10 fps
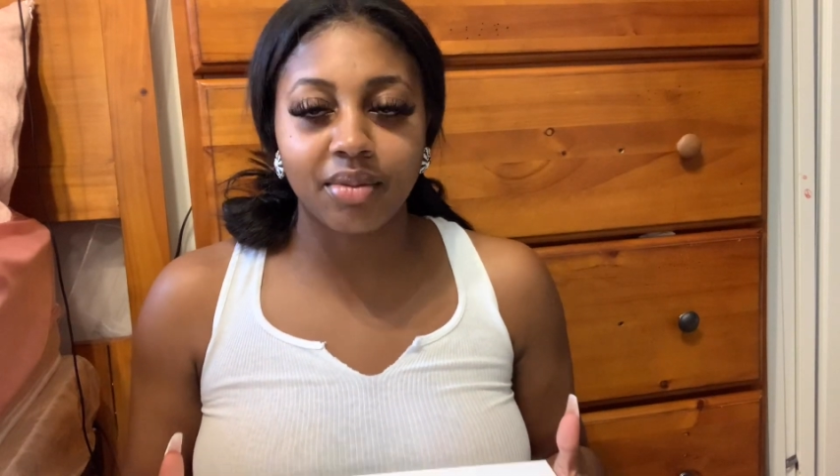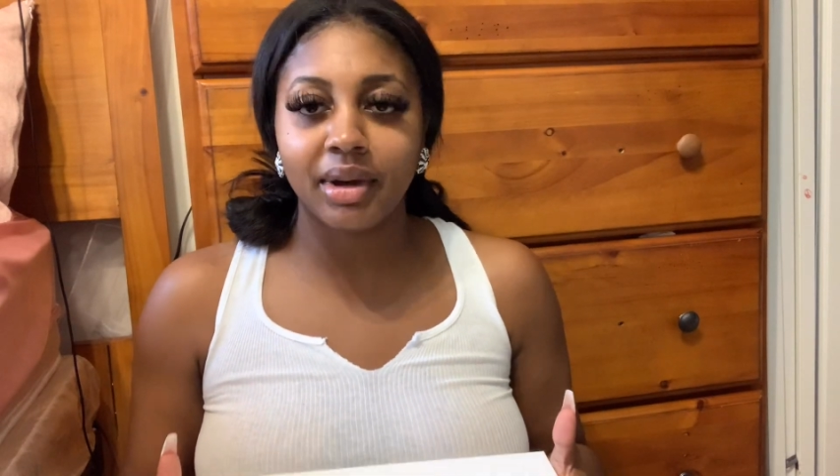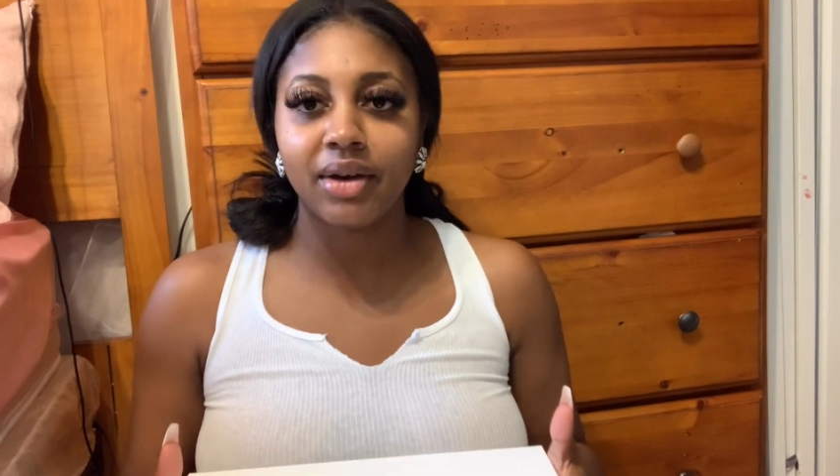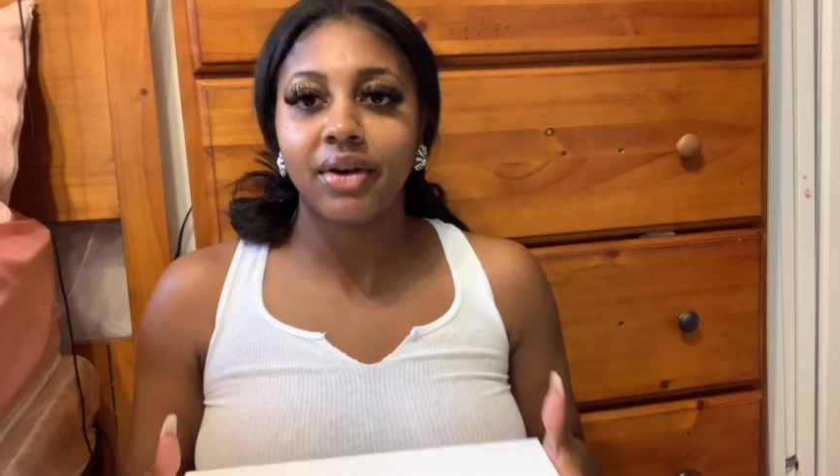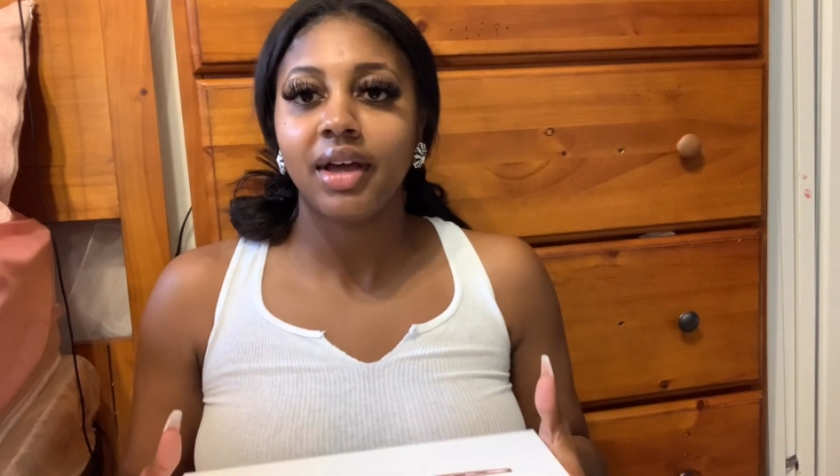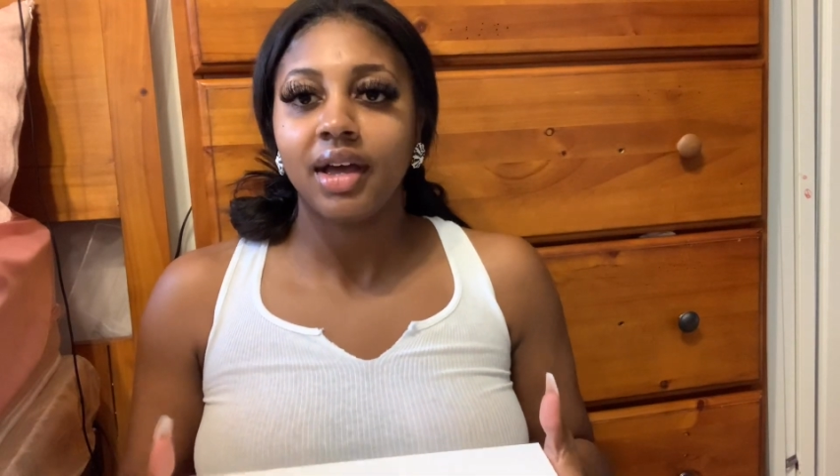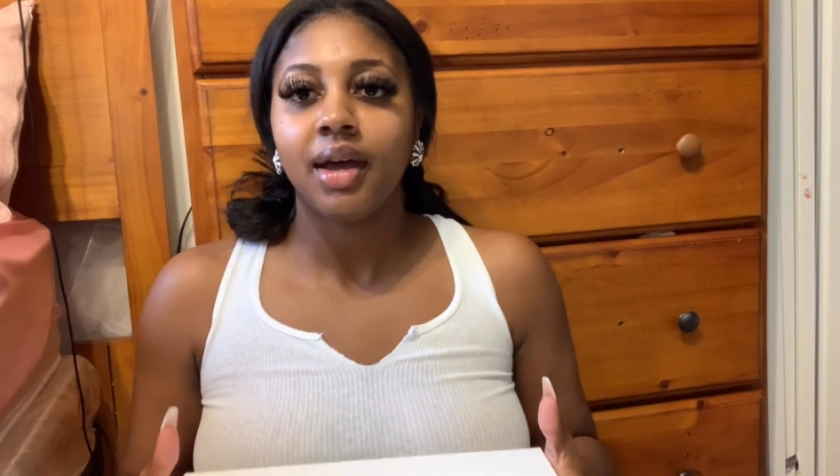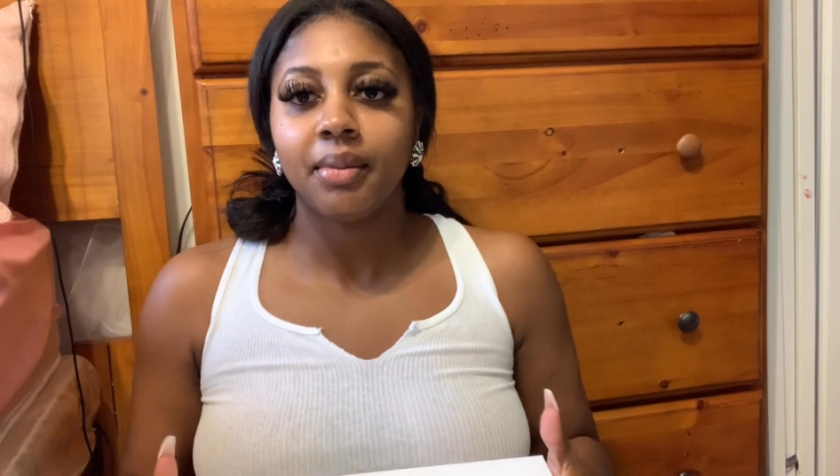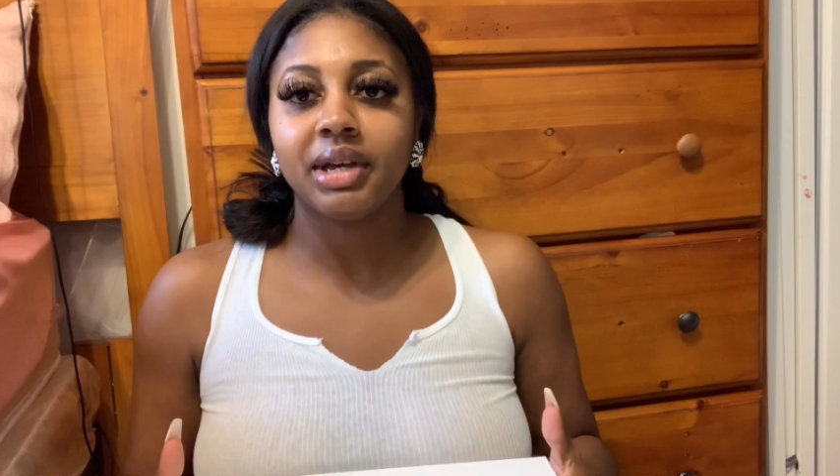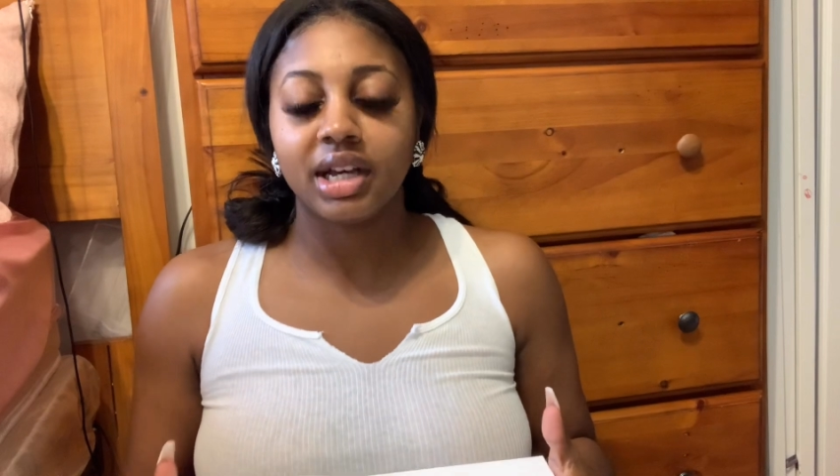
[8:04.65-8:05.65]
about,
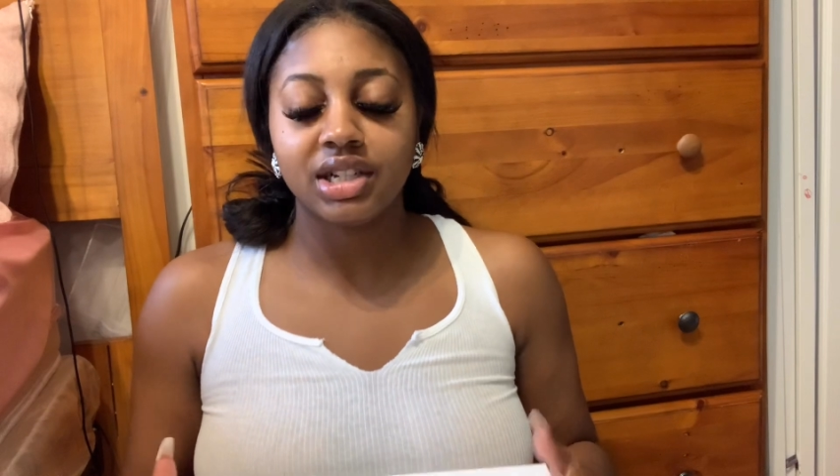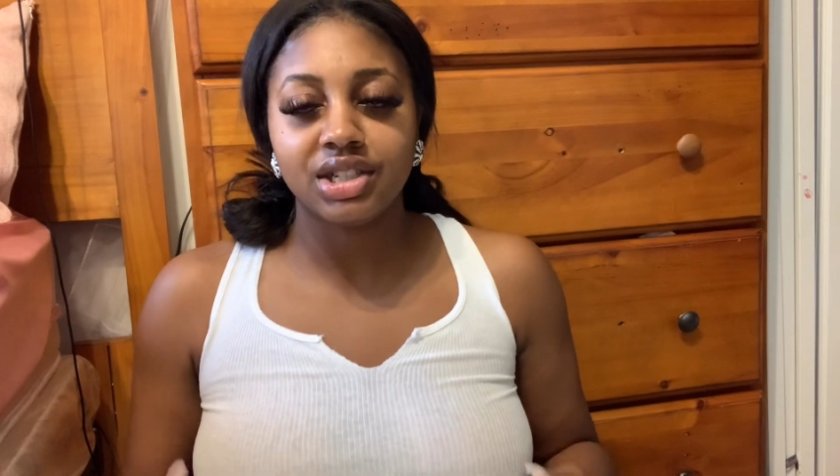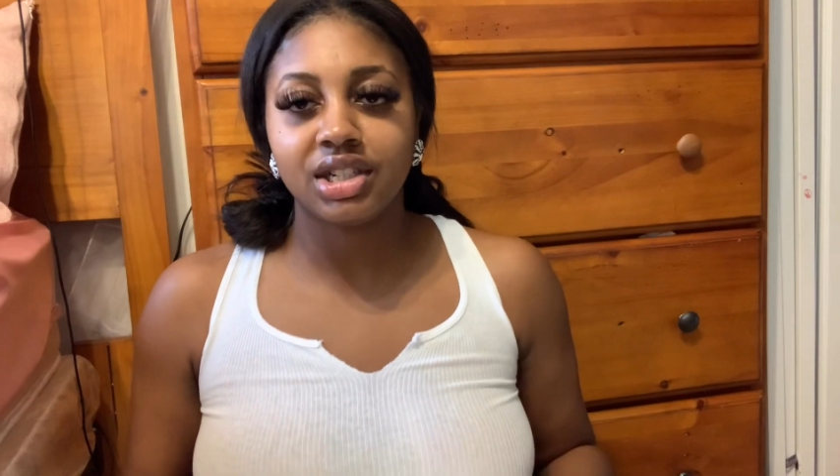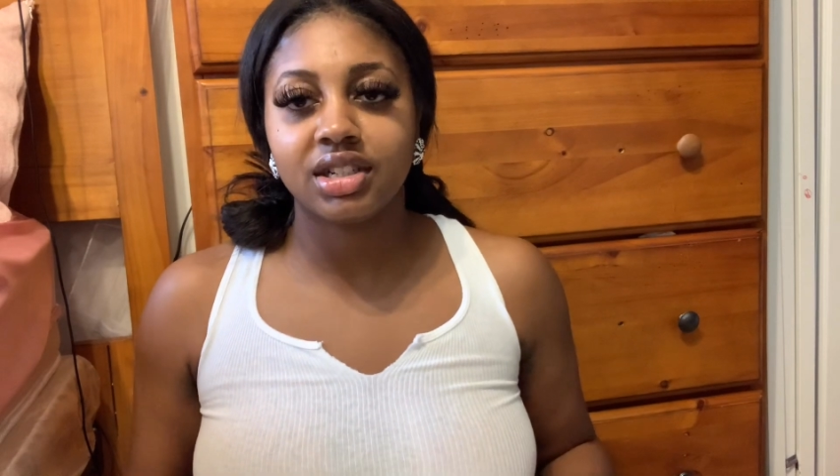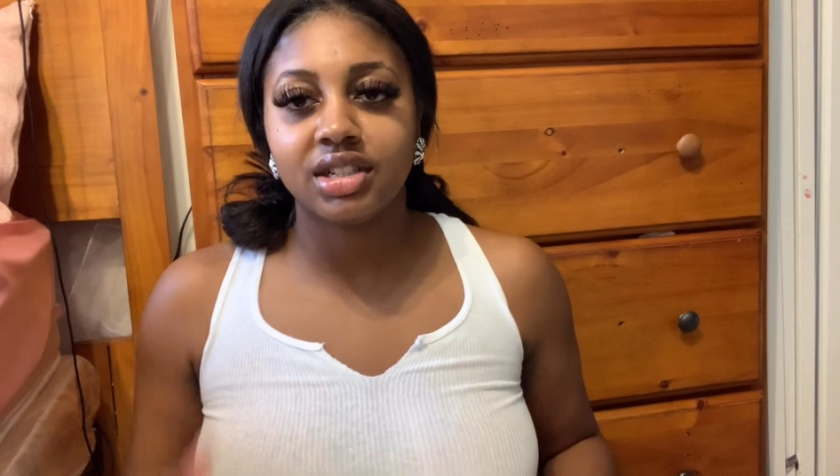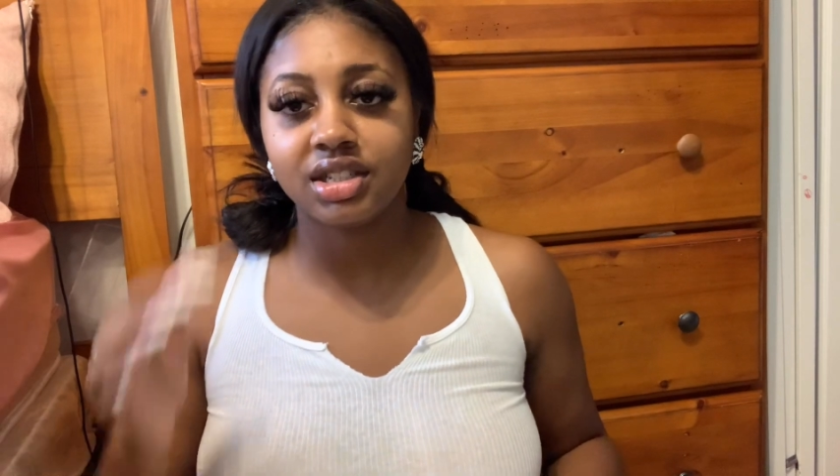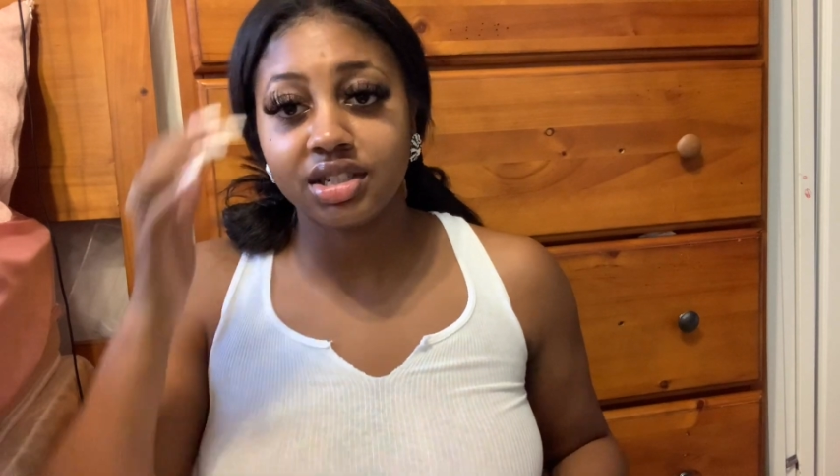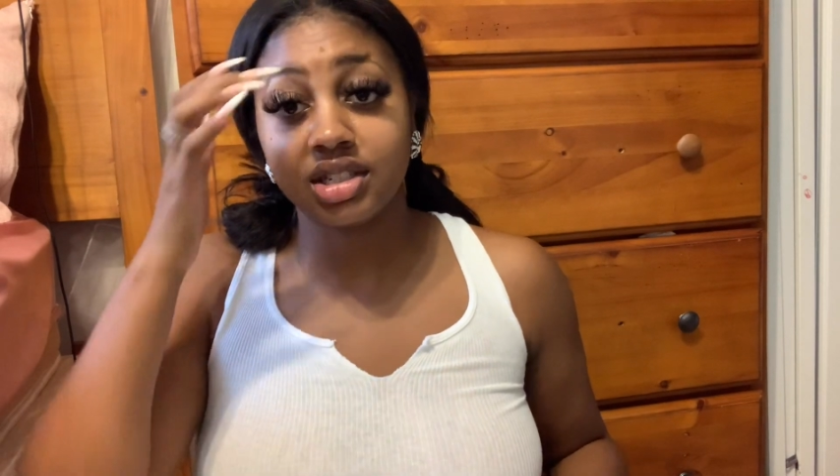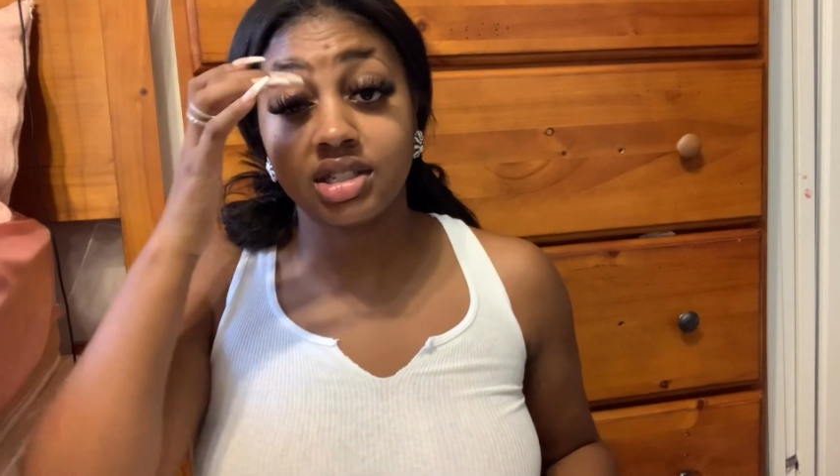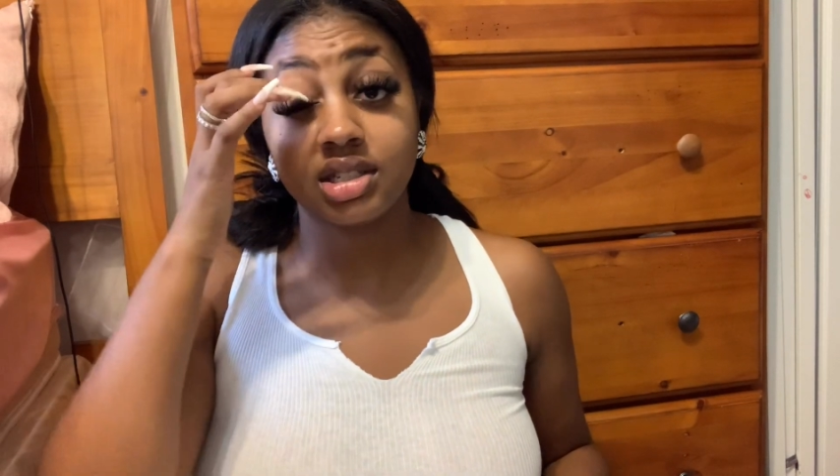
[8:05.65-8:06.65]
because she could have
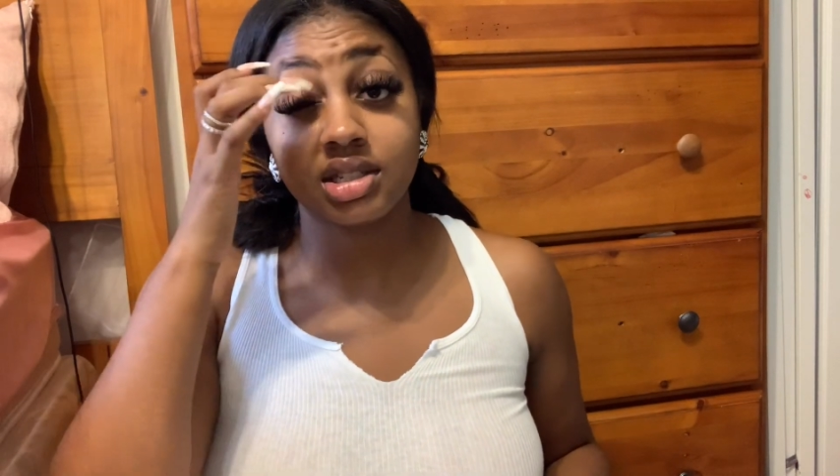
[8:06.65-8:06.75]
just